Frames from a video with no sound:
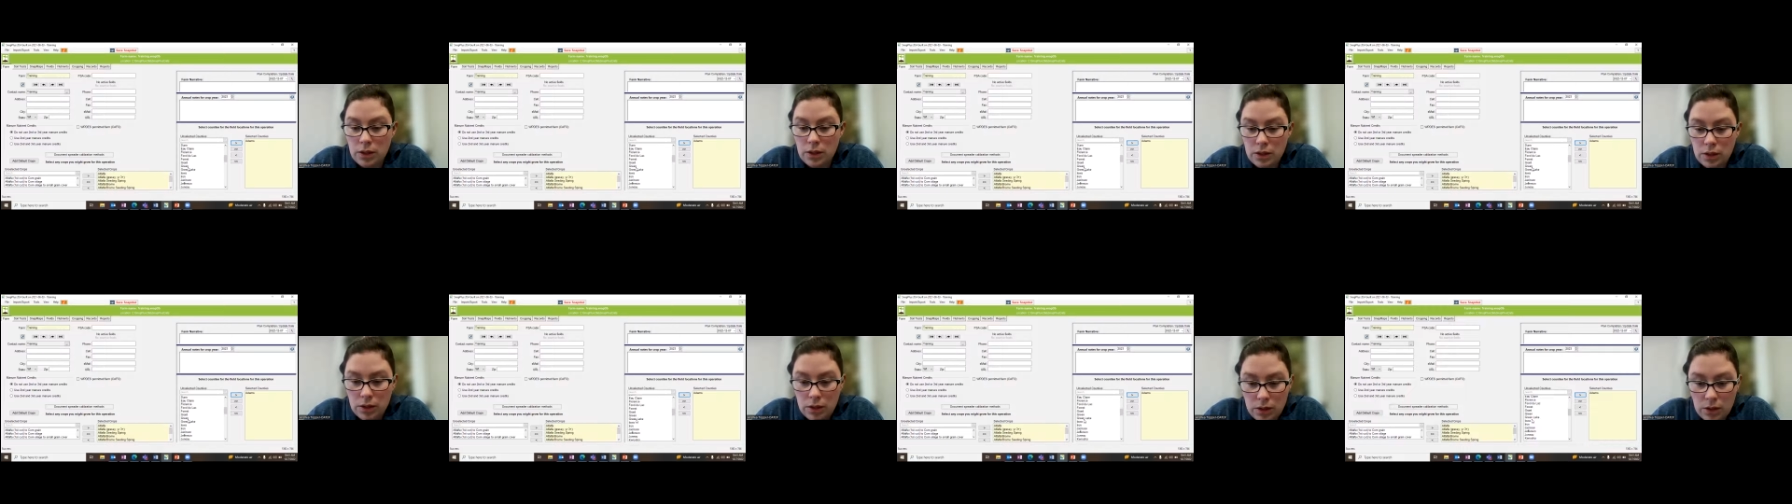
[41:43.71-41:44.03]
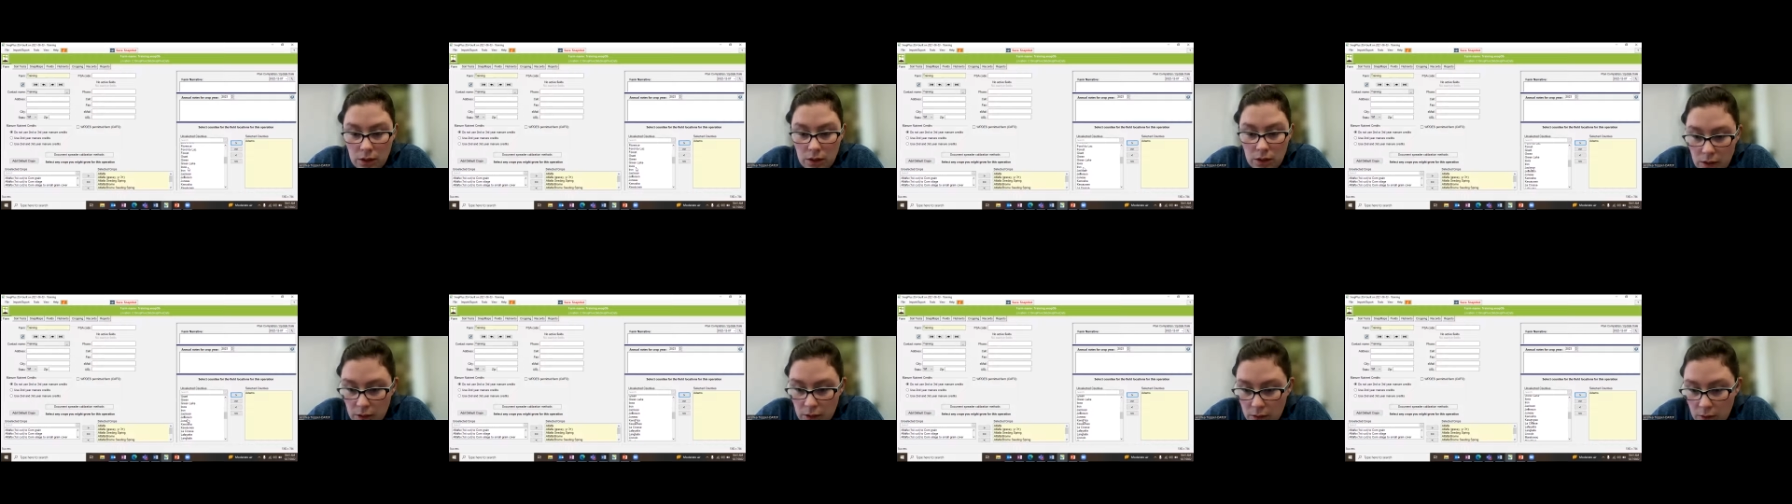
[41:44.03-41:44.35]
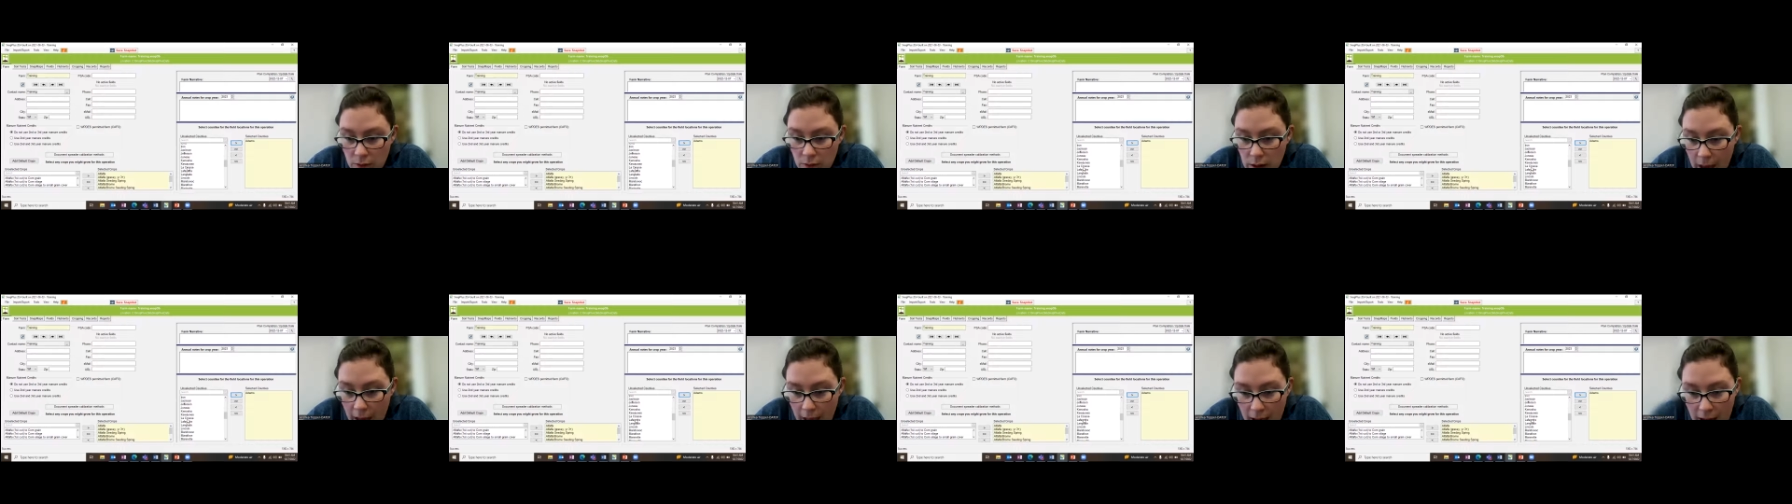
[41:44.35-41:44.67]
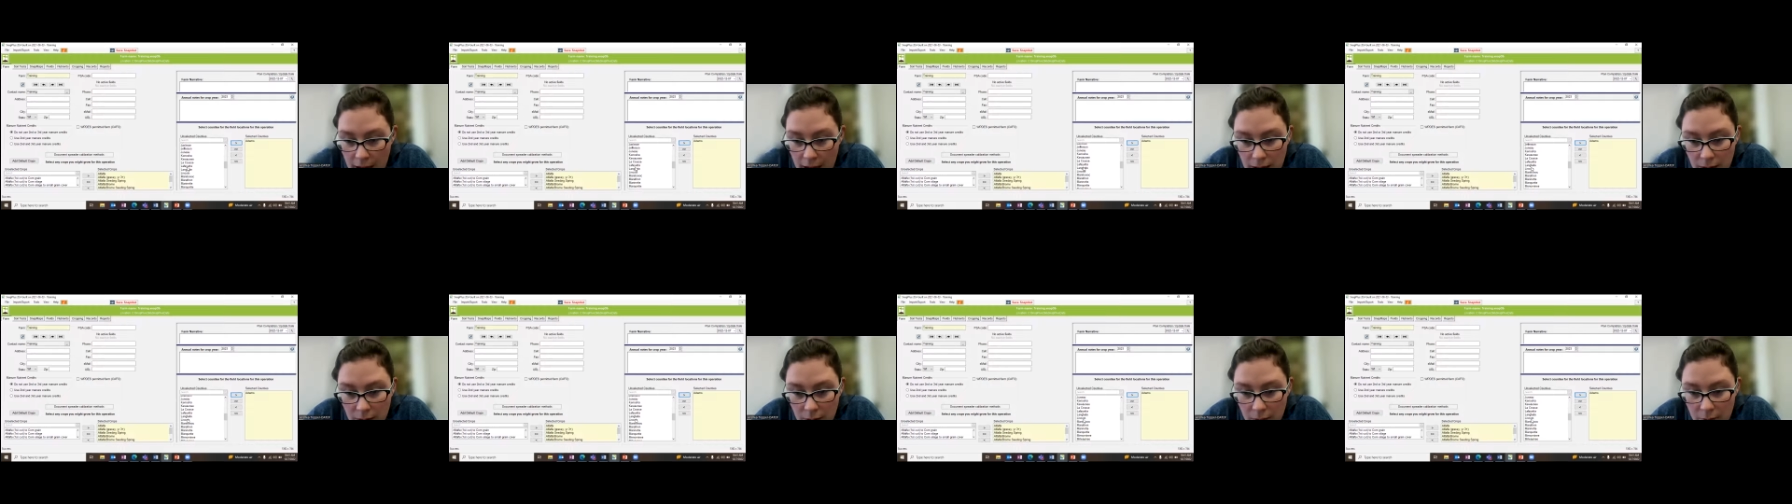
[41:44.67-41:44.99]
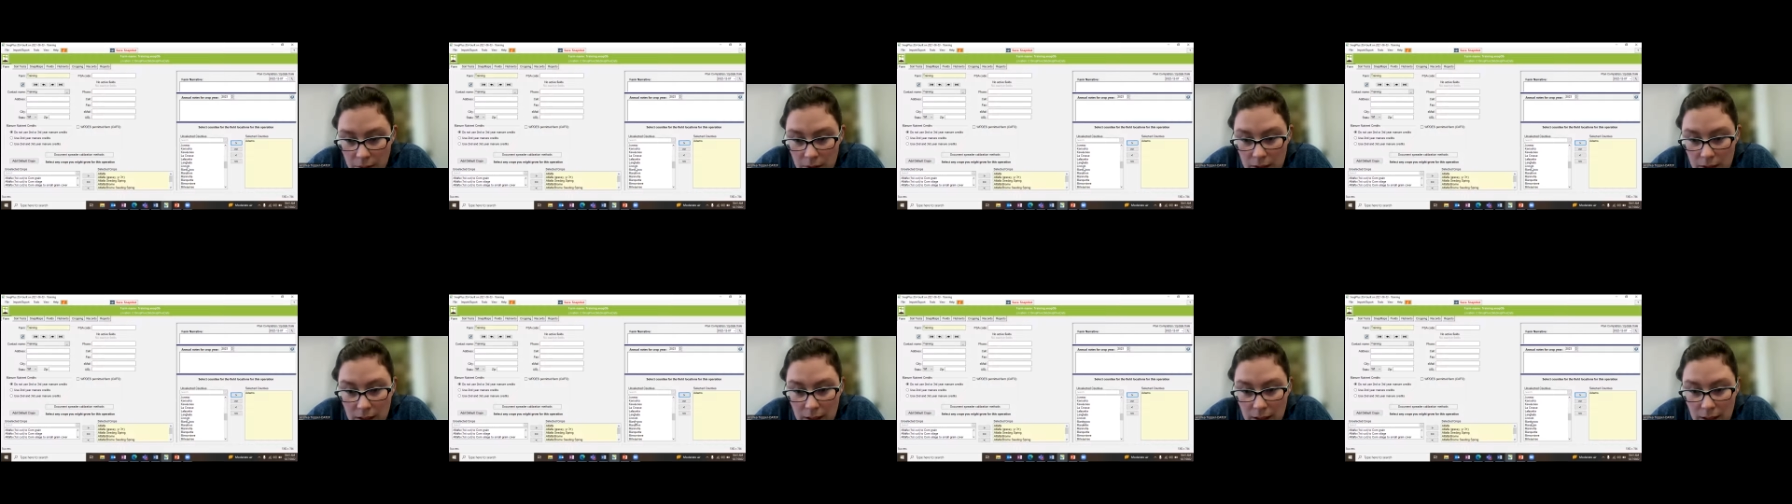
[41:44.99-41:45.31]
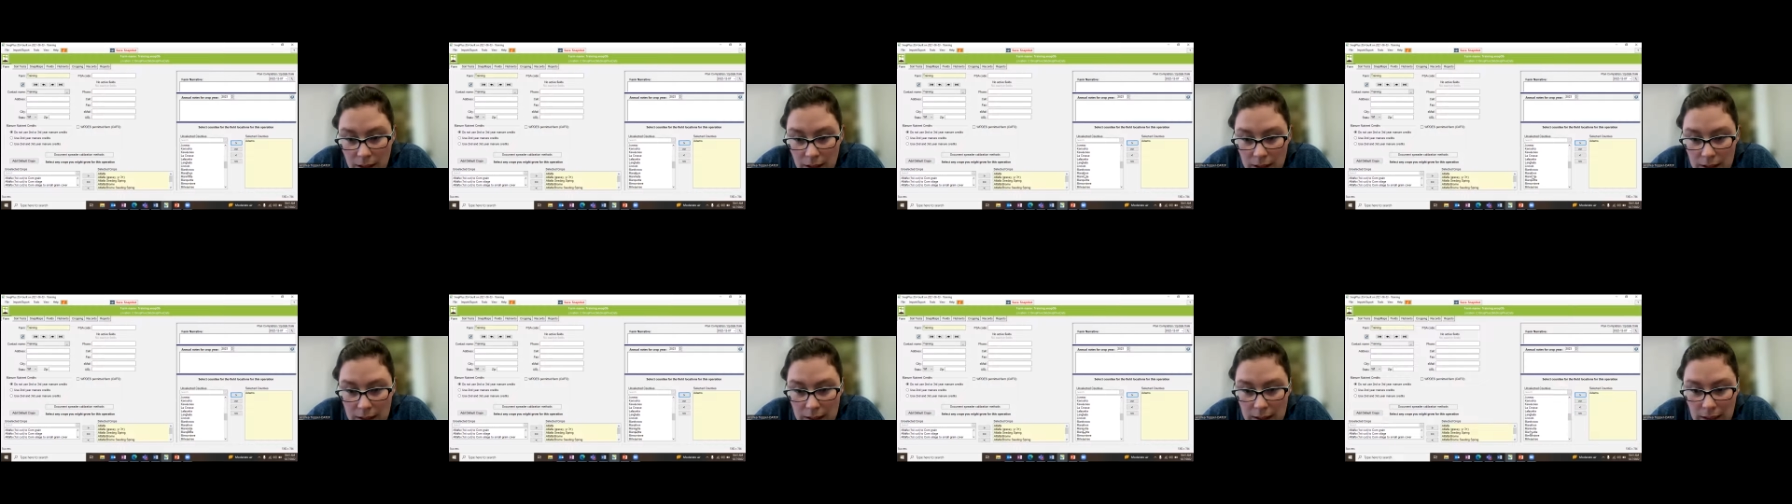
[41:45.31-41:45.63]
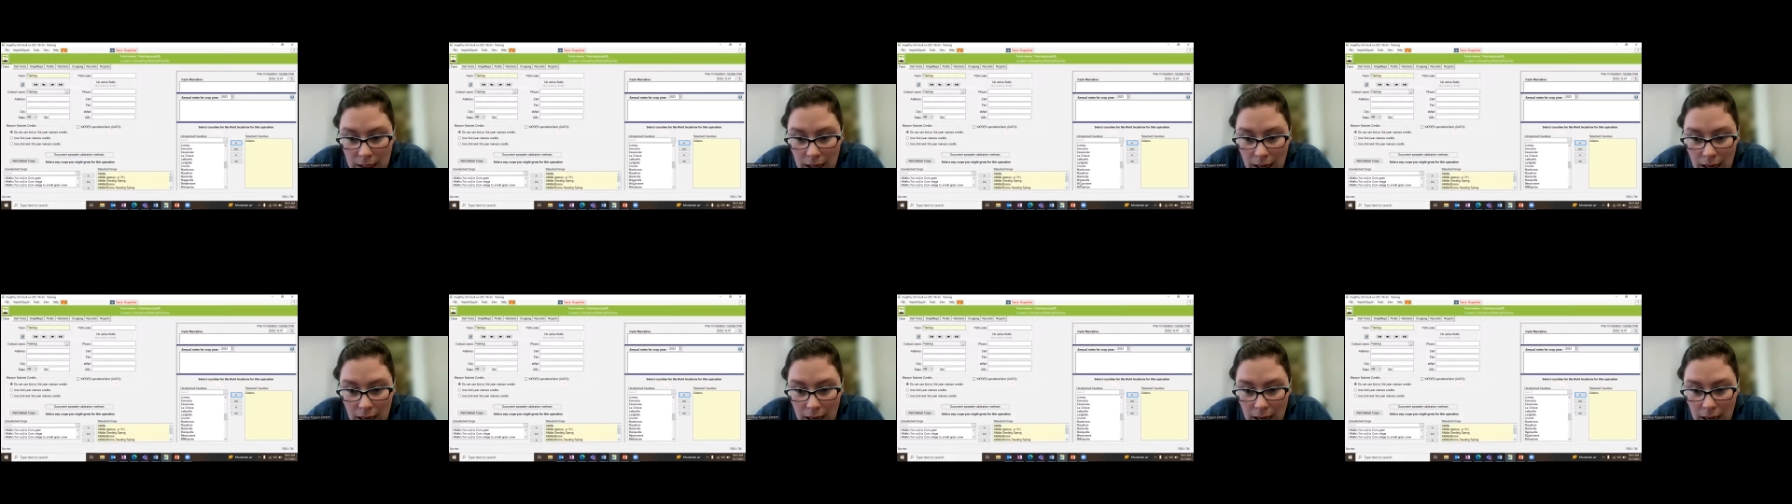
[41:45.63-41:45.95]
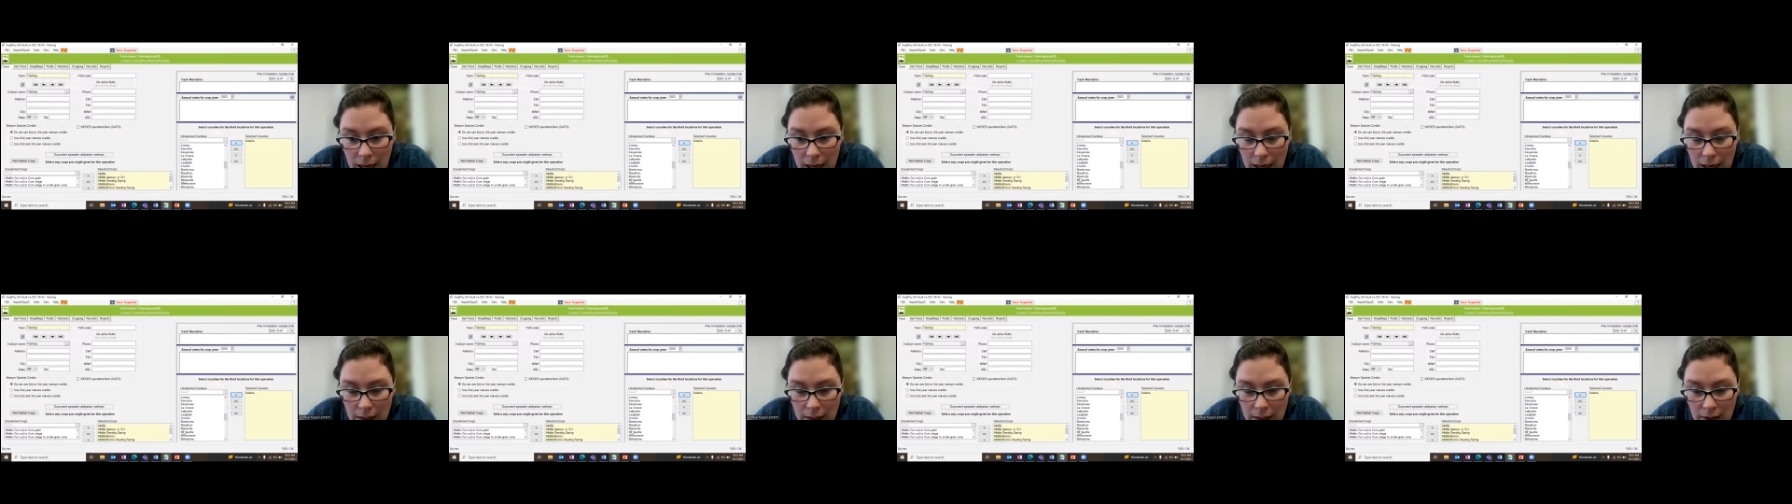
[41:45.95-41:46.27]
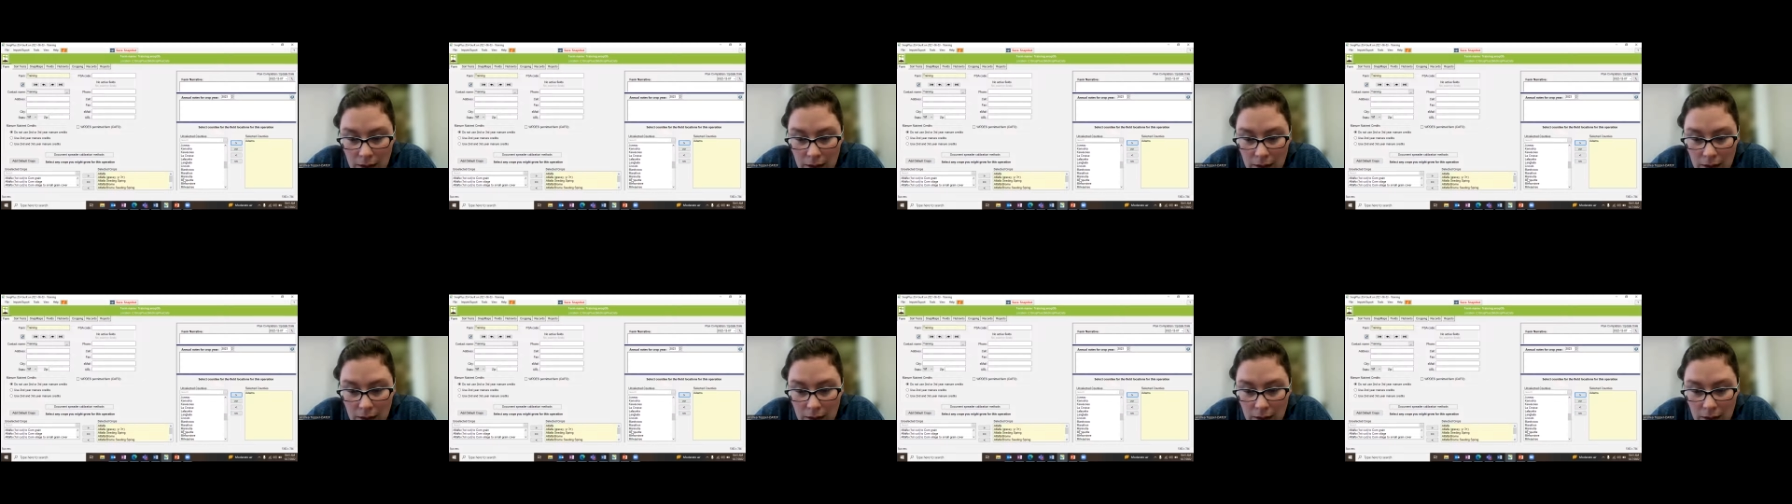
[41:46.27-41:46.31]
to do Adams and let's say